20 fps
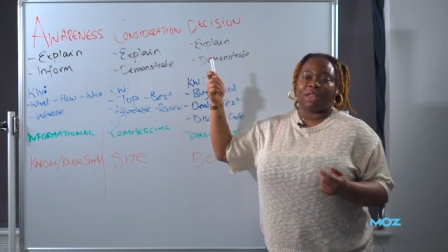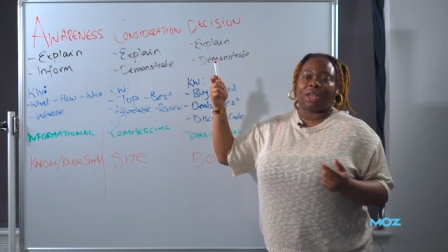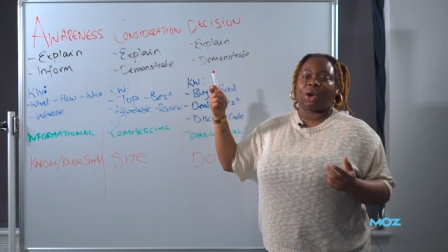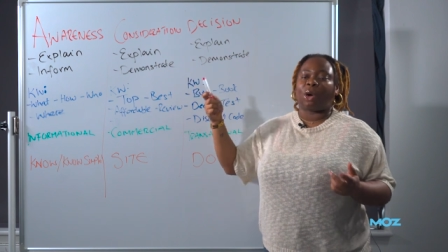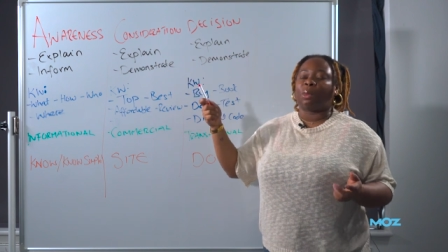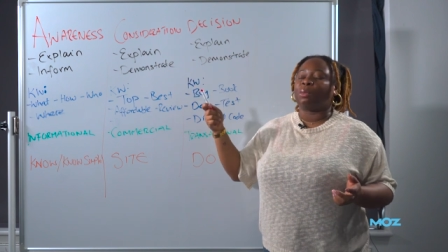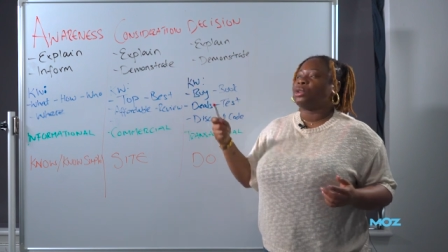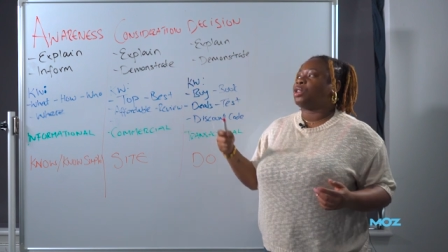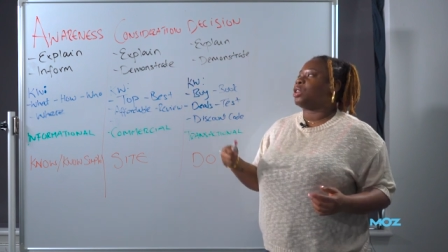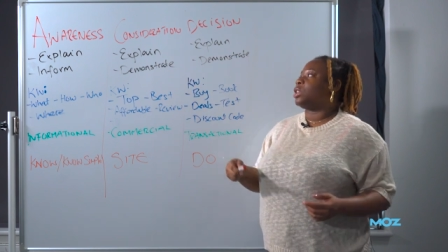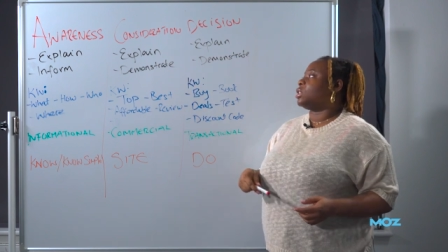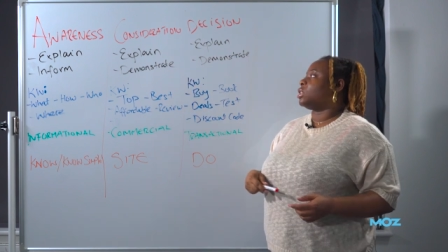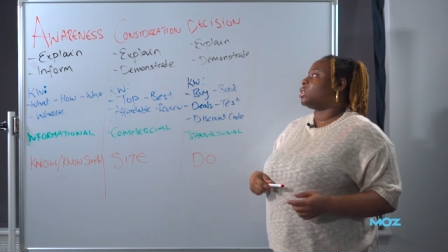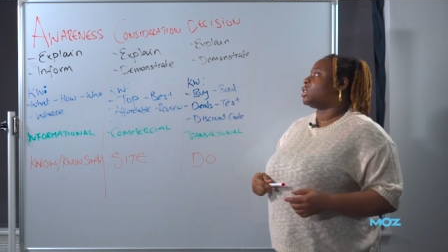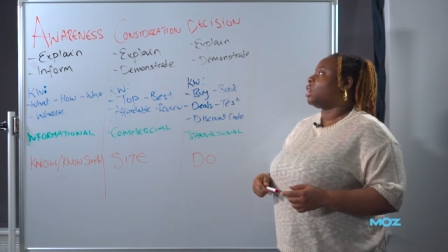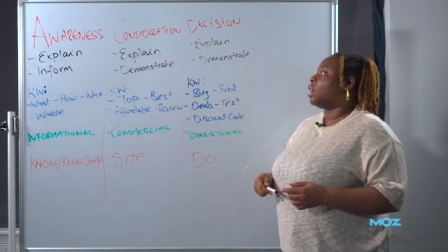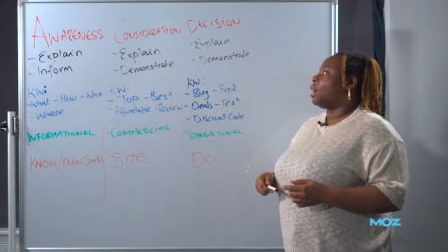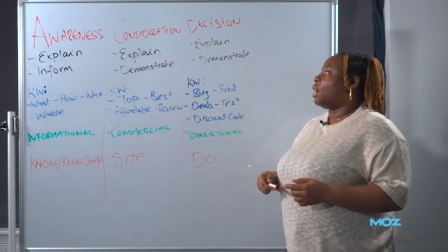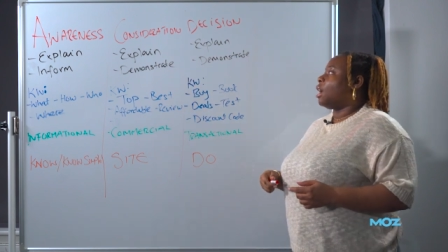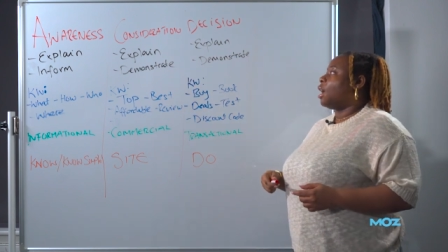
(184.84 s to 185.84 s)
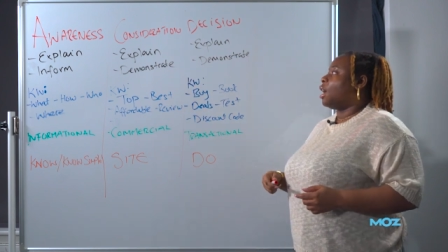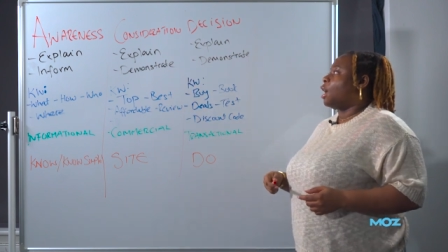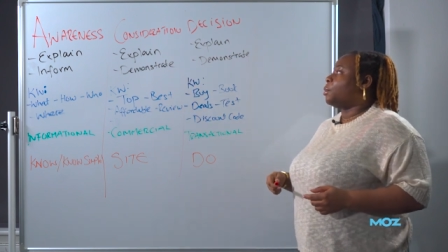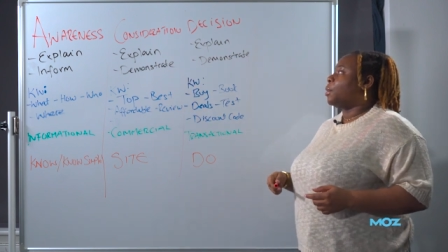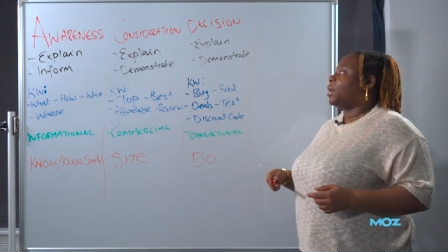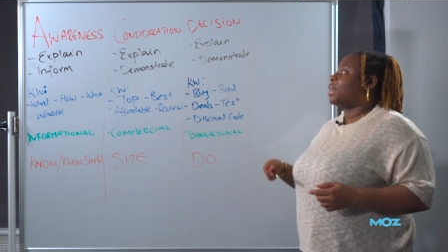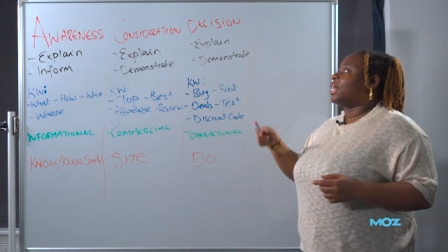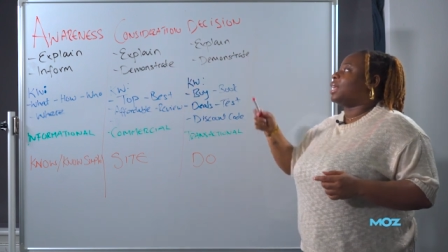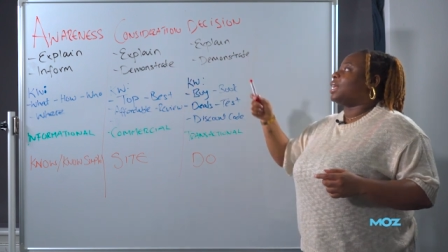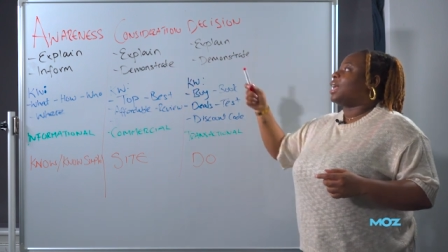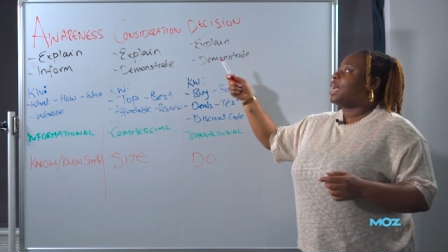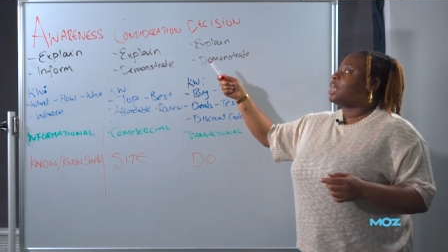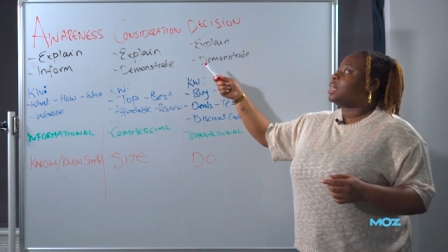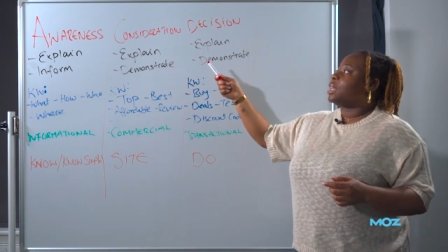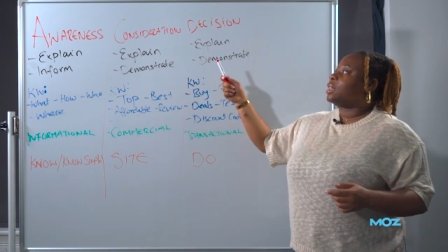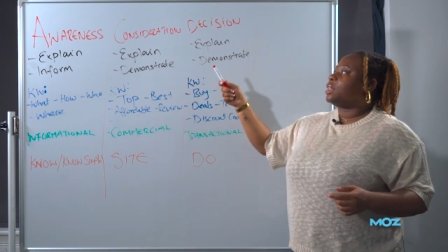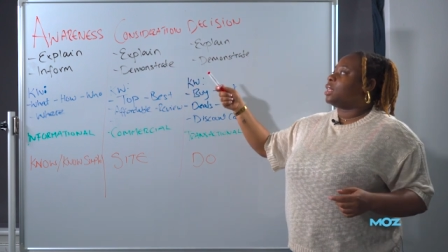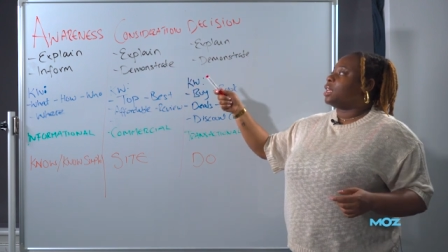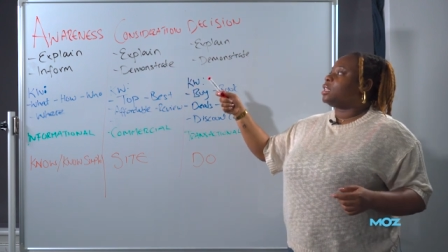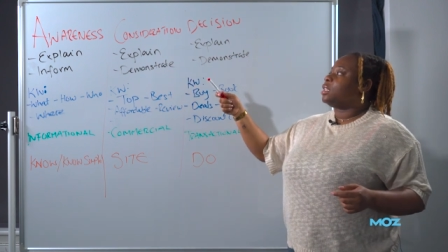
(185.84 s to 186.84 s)
their options. And again,
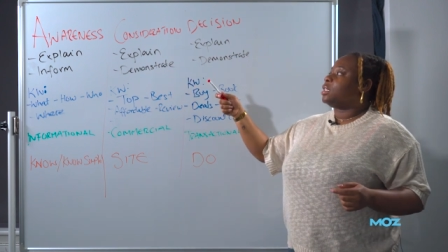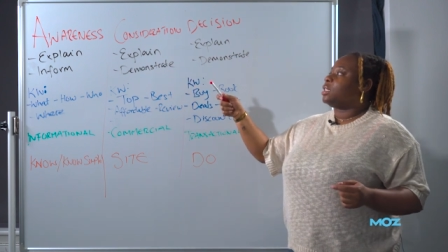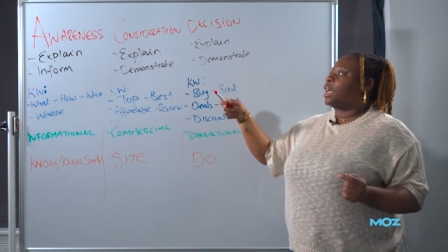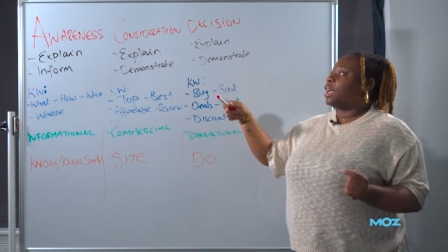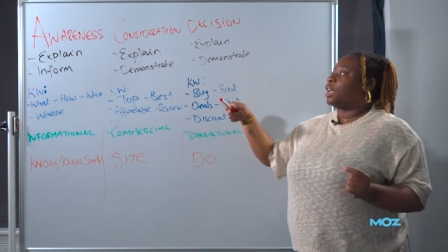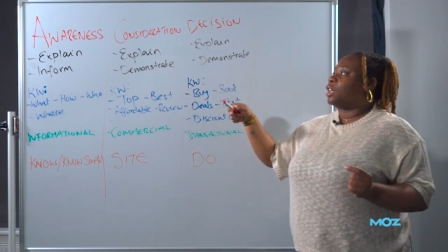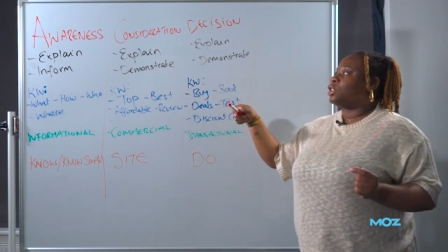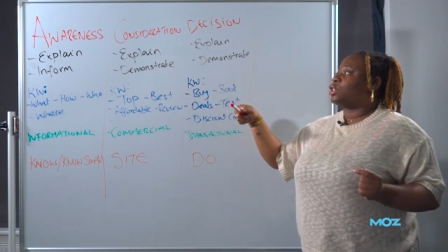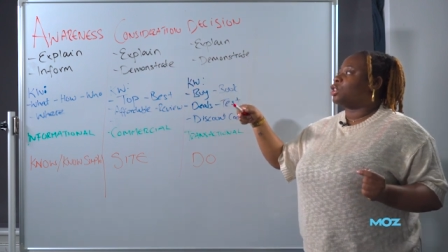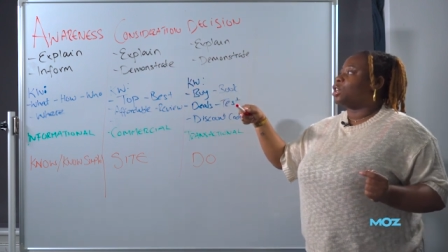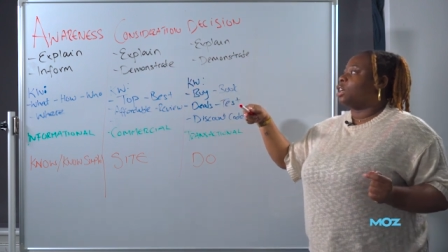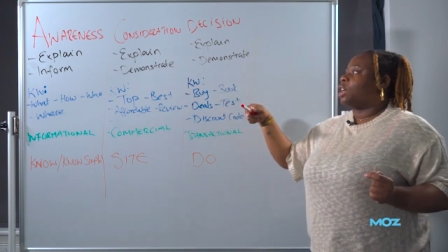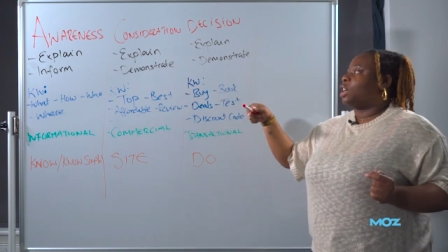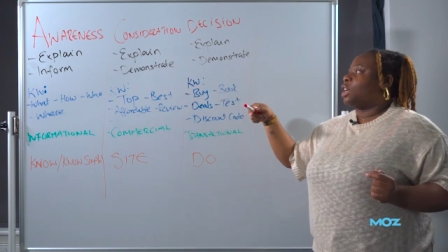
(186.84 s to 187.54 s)
in this stage,